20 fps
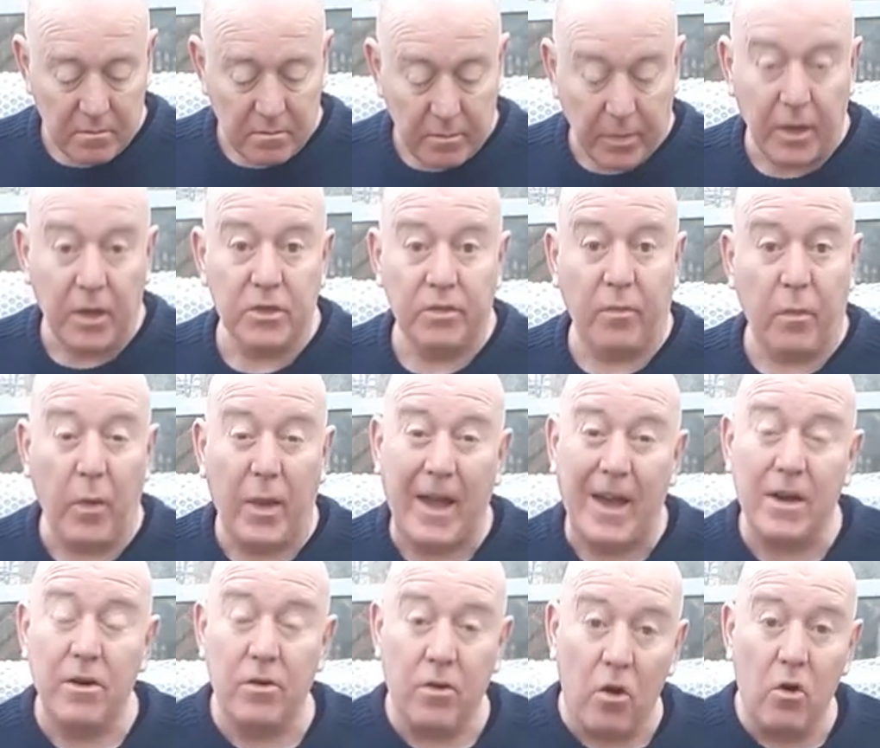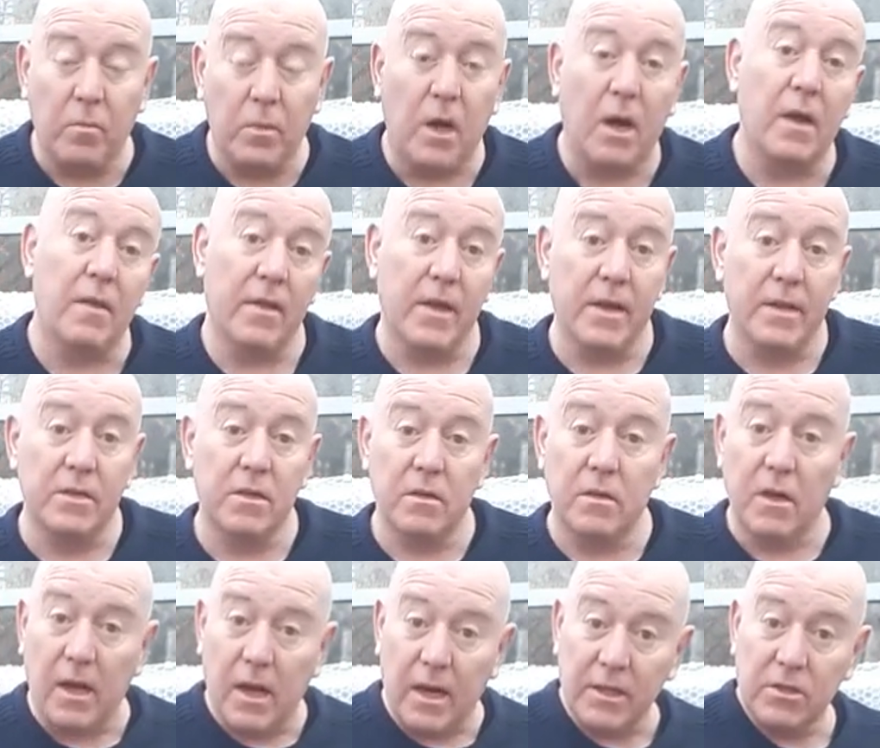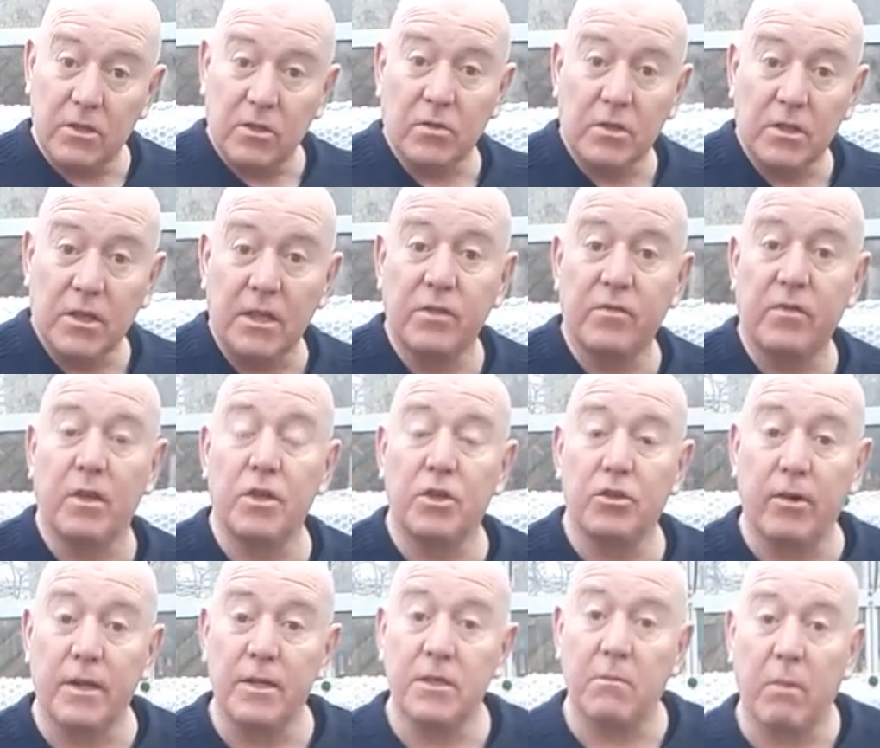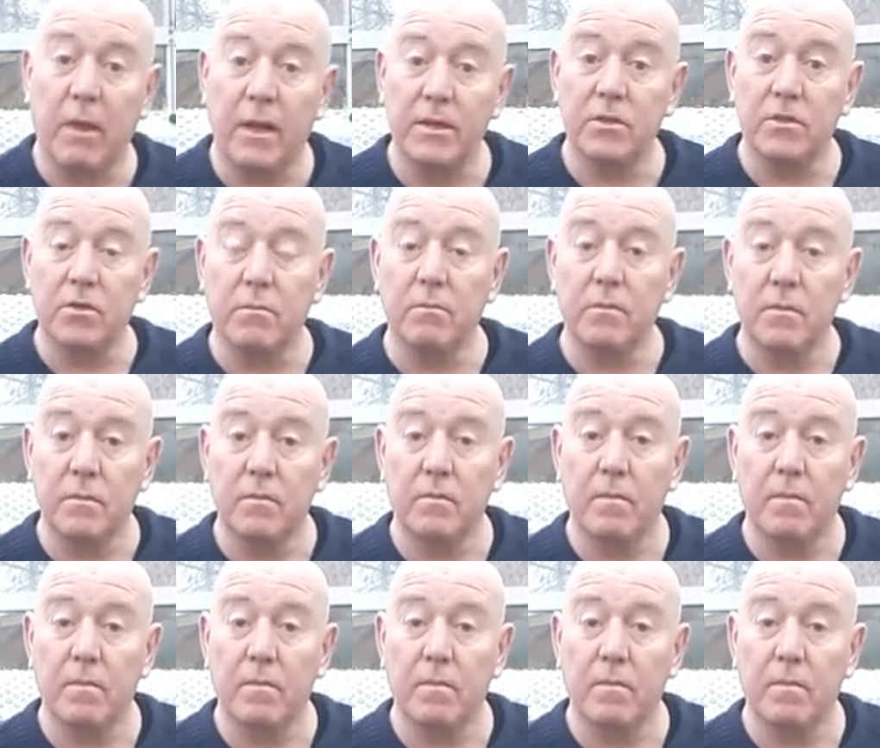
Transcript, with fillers: because if we can grow them like this and successfully transplant them